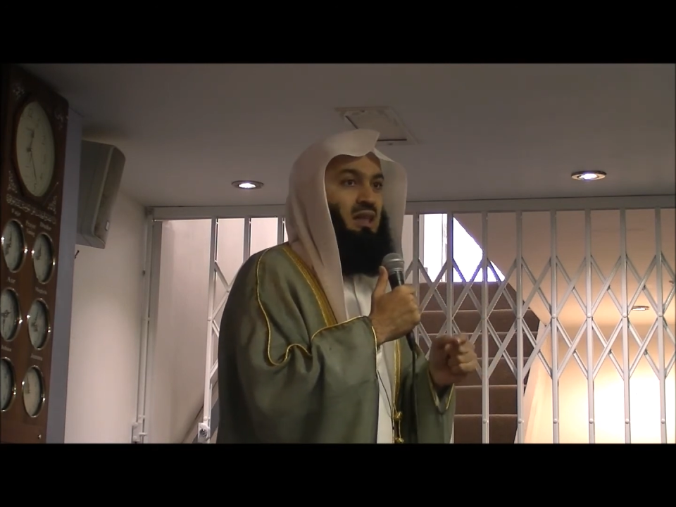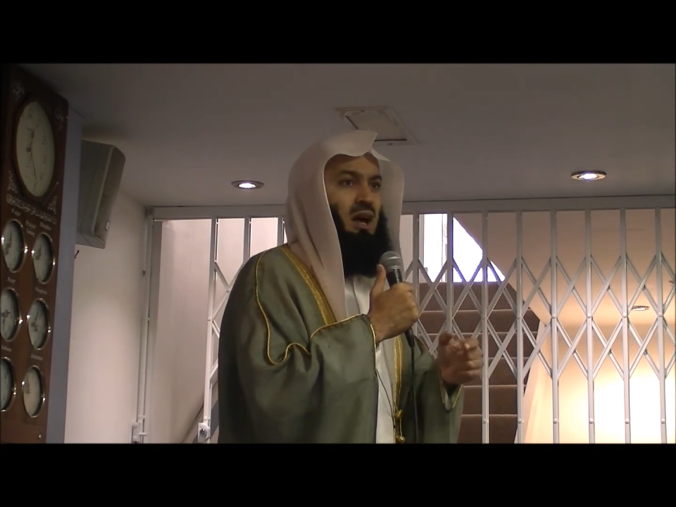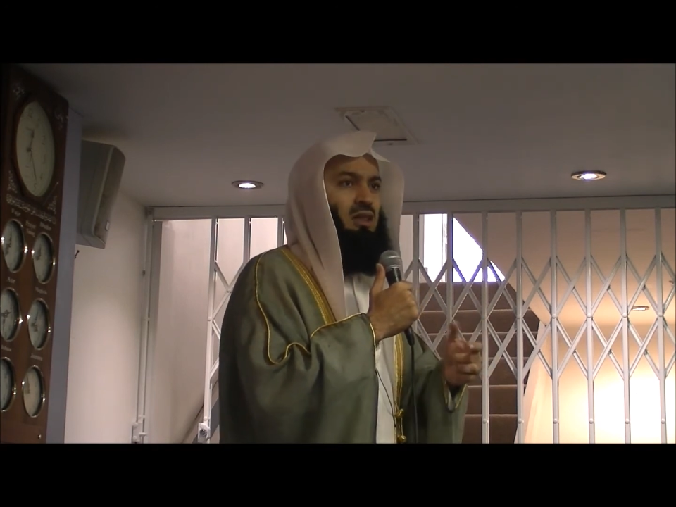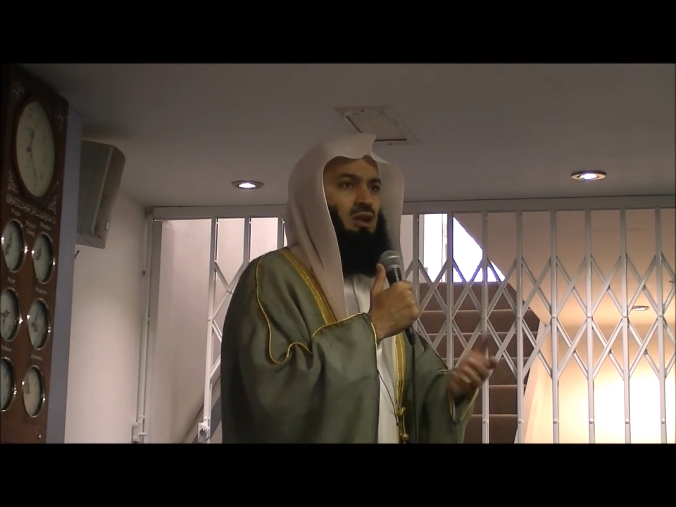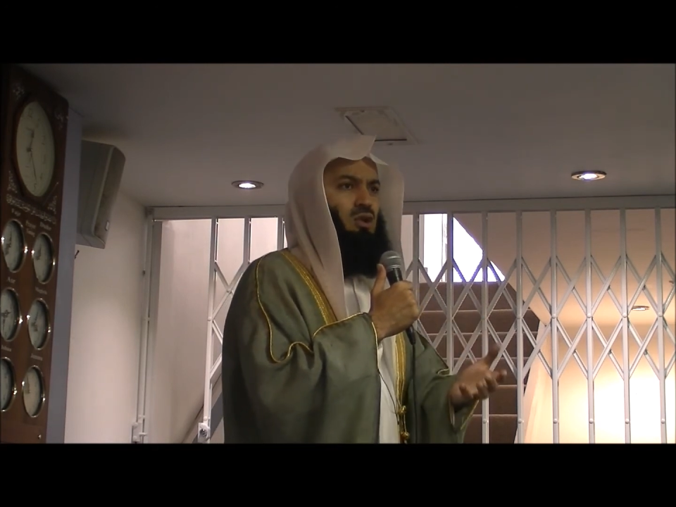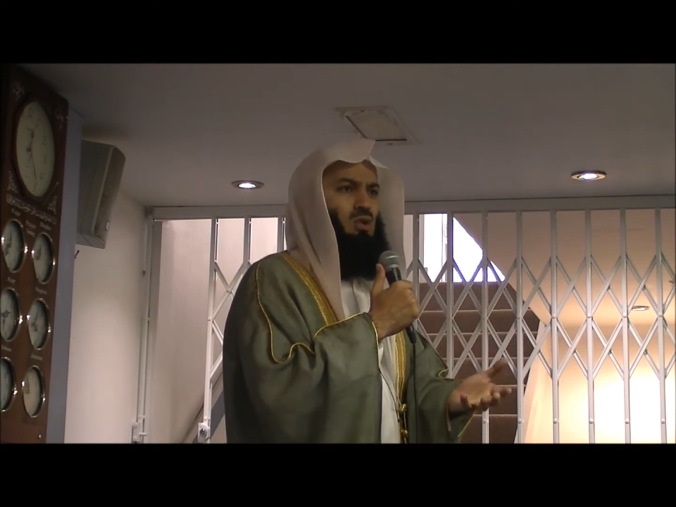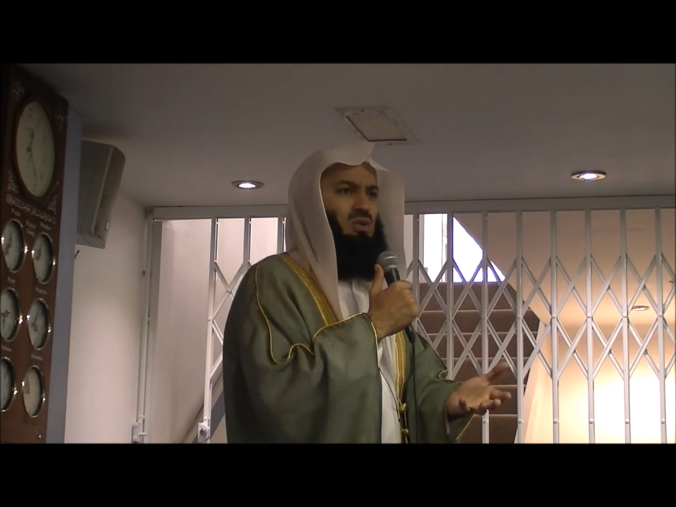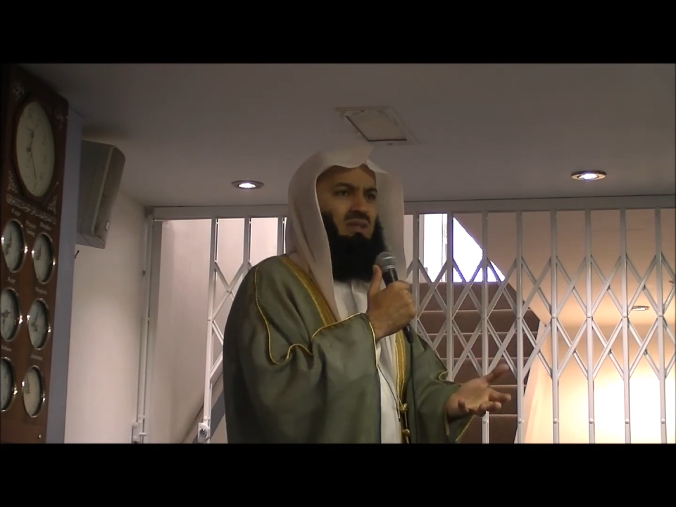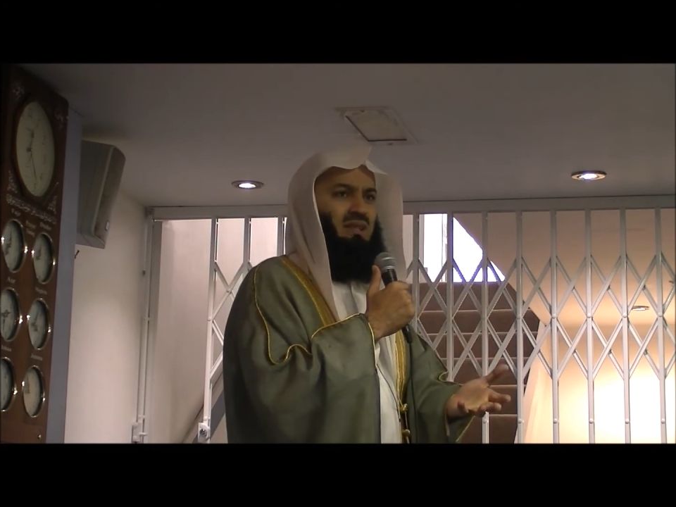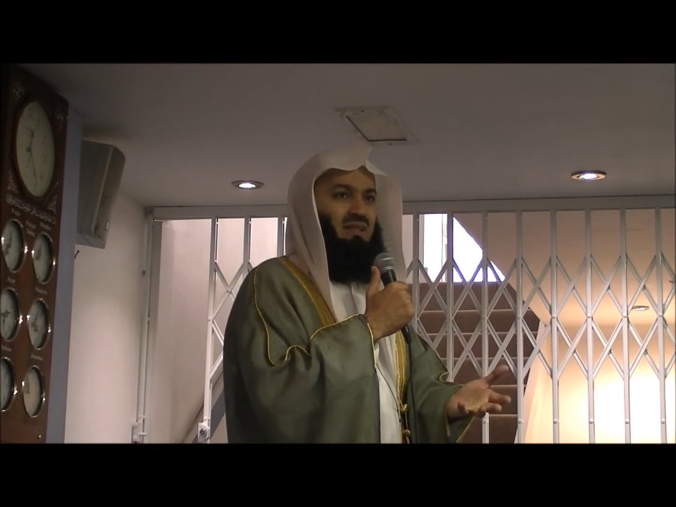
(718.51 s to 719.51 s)
They are the
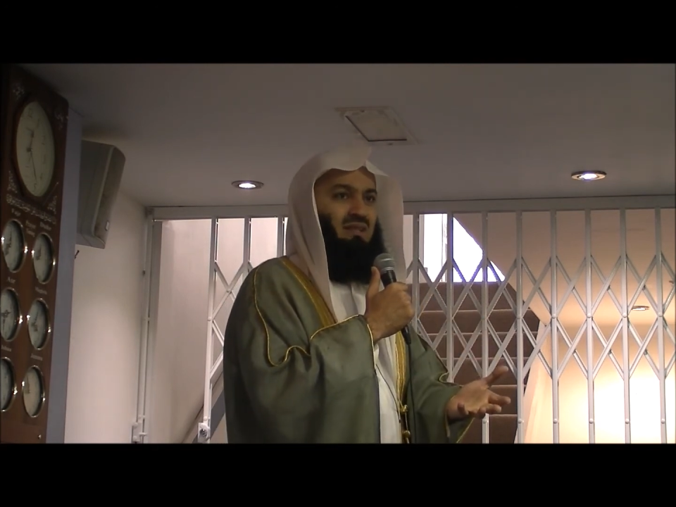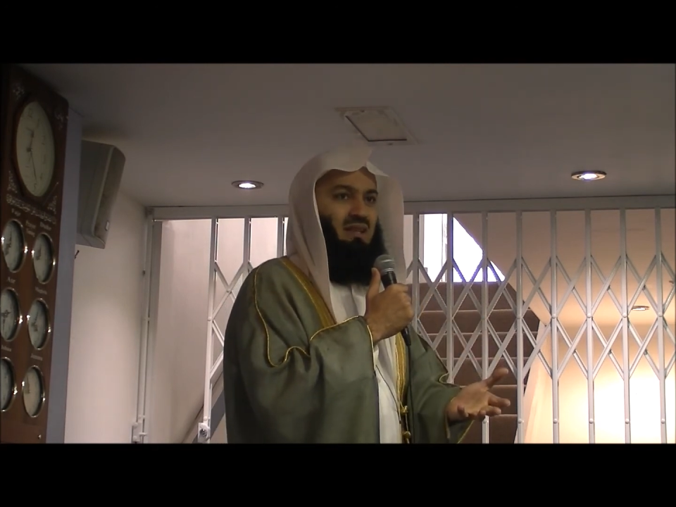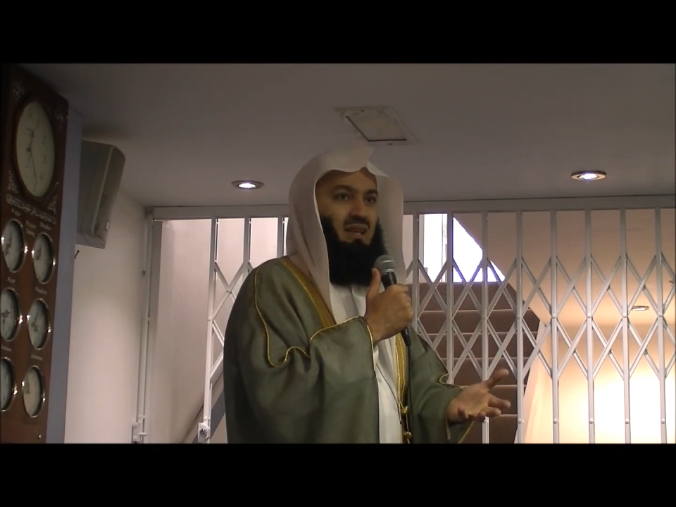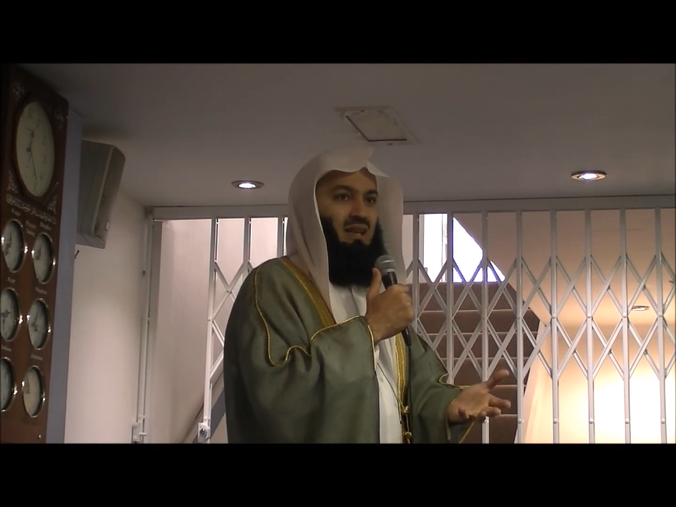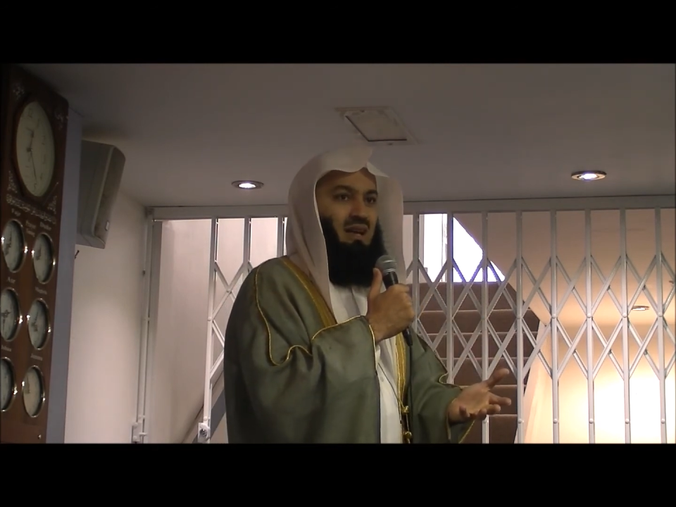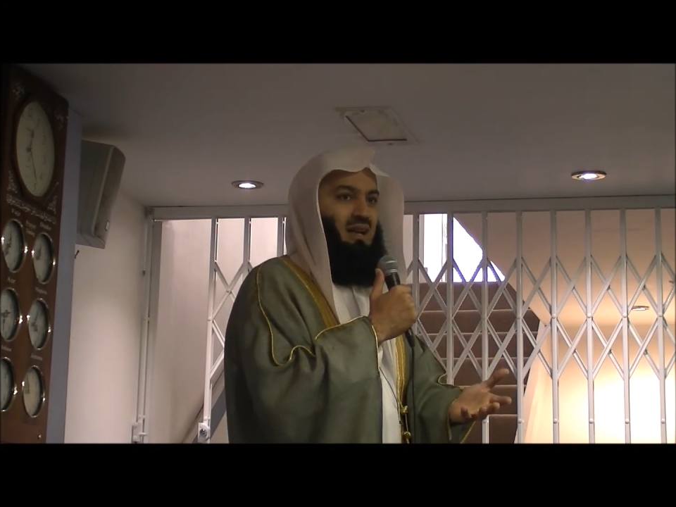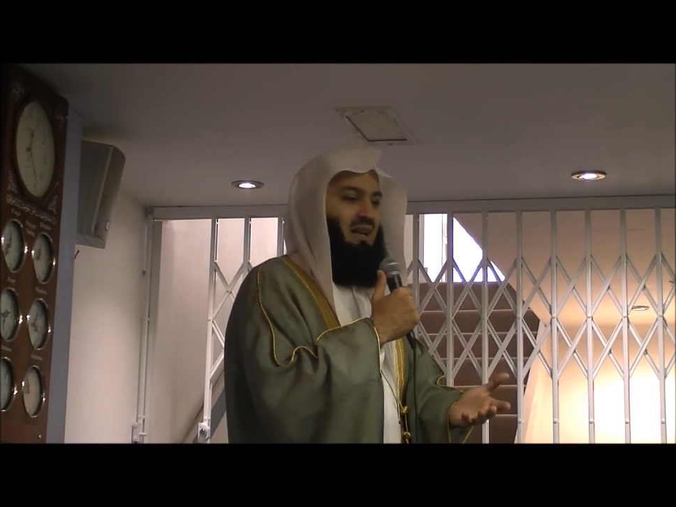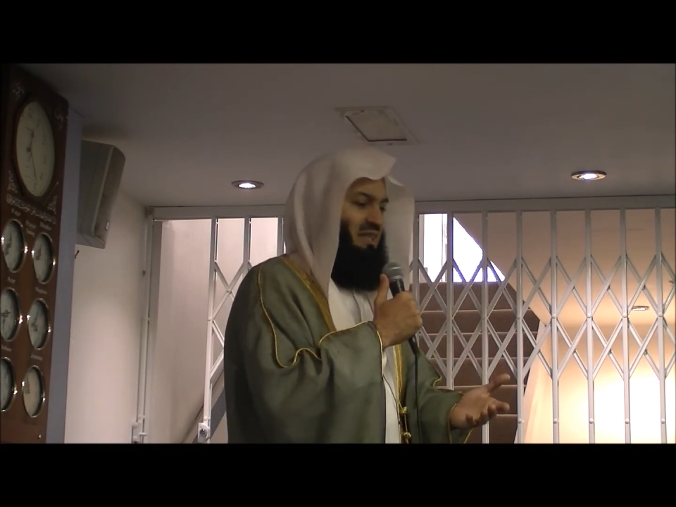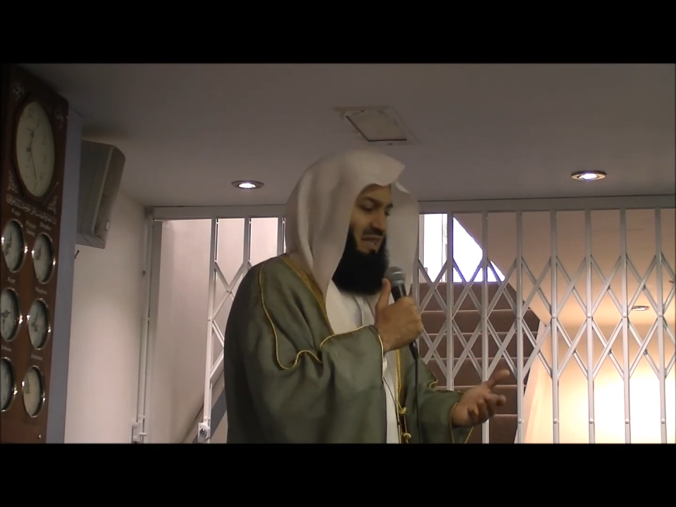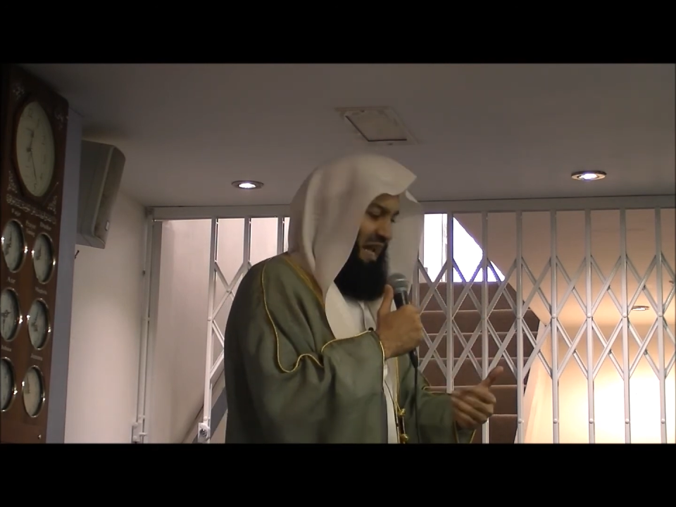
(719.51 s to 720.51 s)
losers.
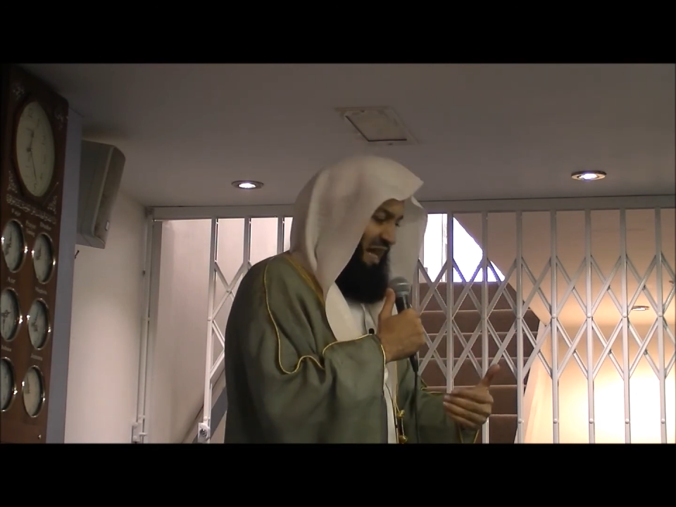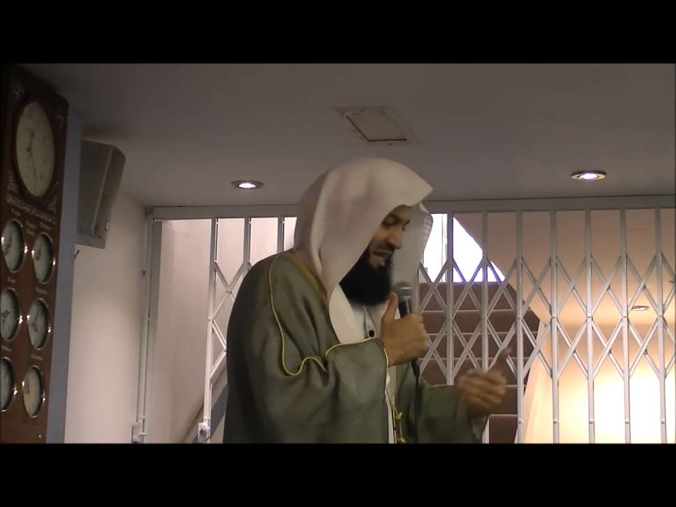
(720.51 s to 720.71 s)
Allah says, I